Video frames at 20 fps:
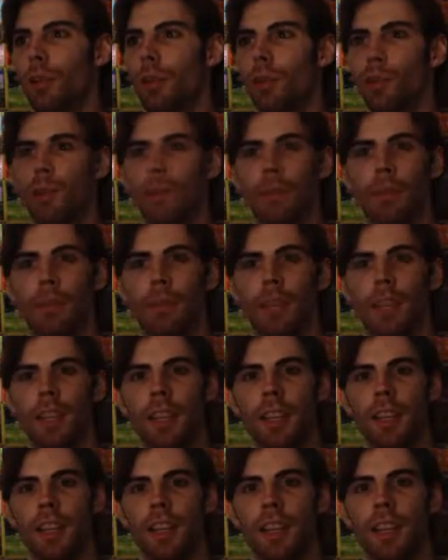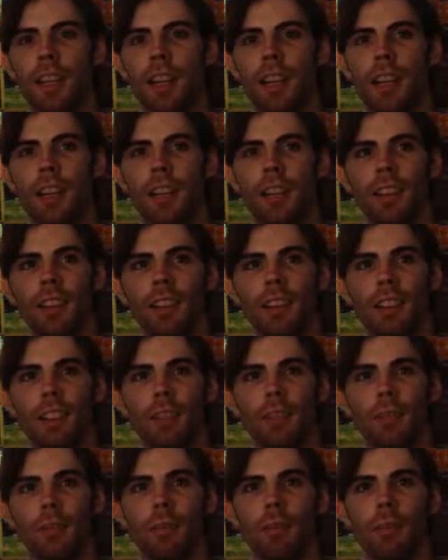reappear in
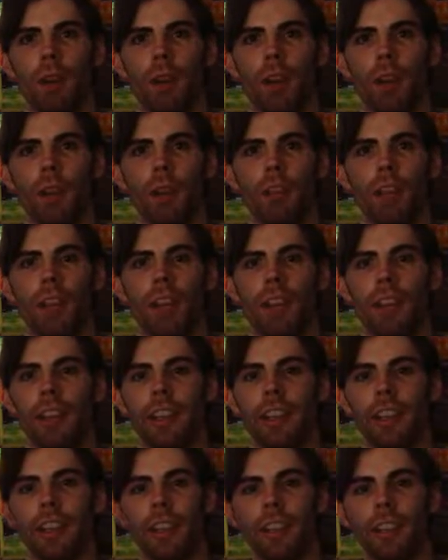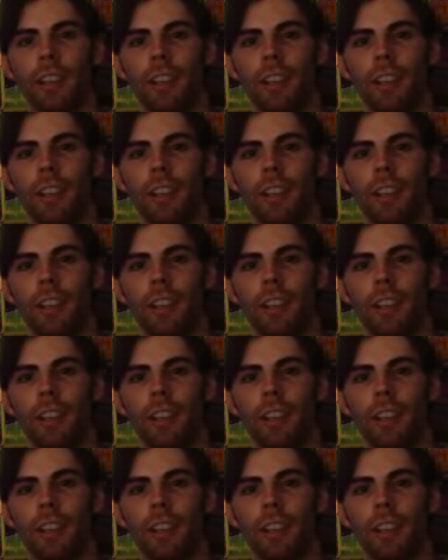some other variant.